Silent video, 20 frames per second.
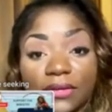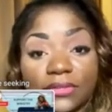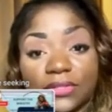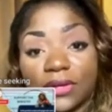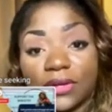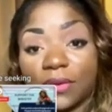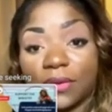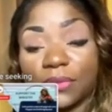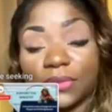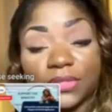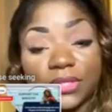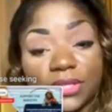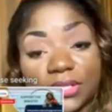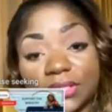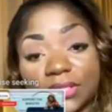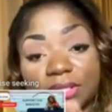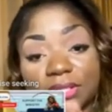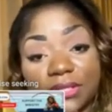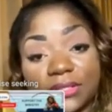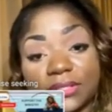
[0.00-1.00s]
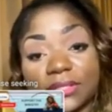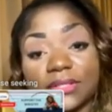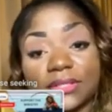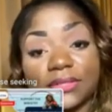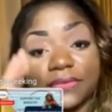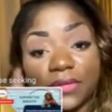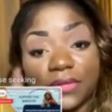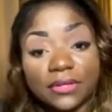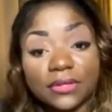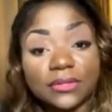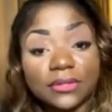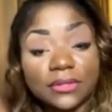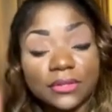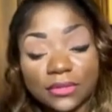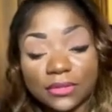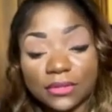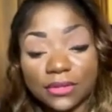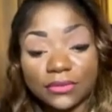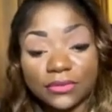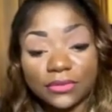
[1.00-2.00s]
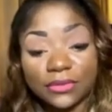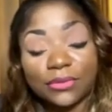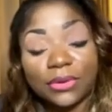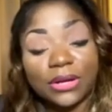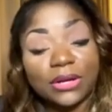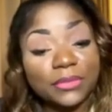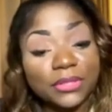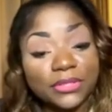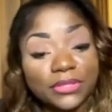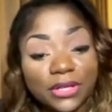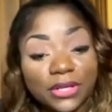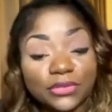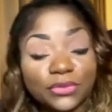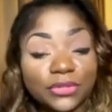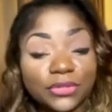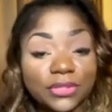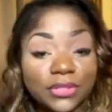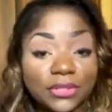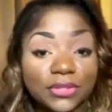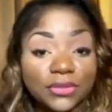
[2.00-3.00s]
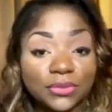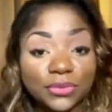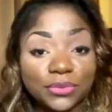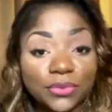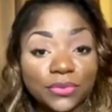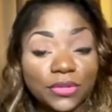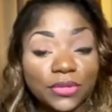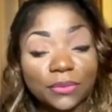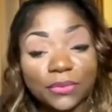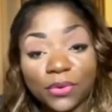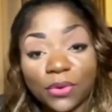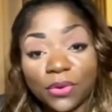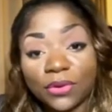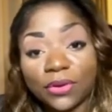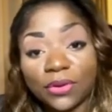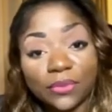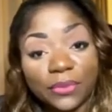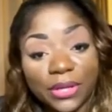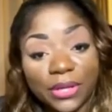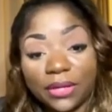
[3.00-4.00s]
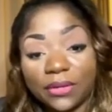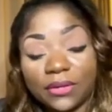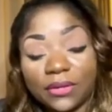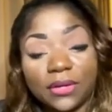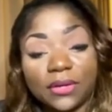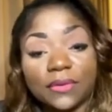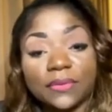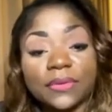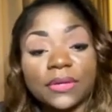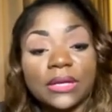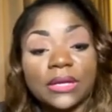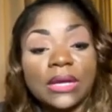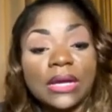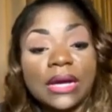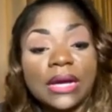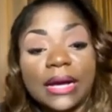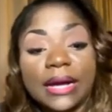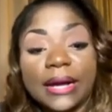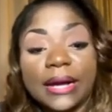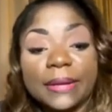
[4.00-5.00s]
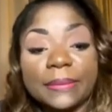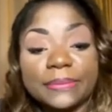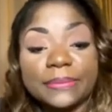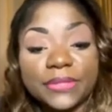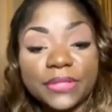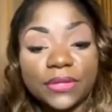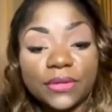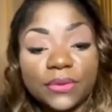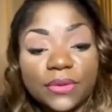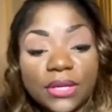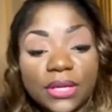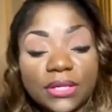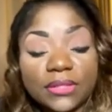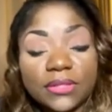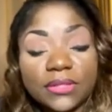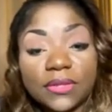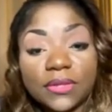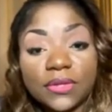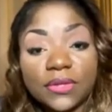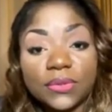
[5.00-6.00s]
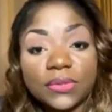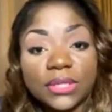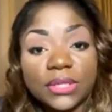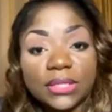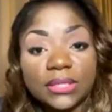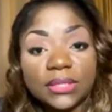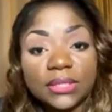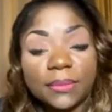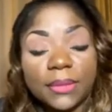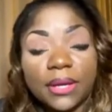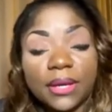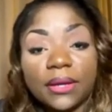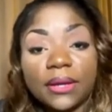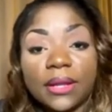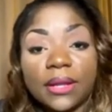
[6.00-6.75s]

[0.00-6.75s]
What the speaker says: Start with Genesis, Exodus, Leviticus, you know, Deuteronomy, Joshua, Judges, Ruth, keep going all the way, you know, so you get to the New Testament.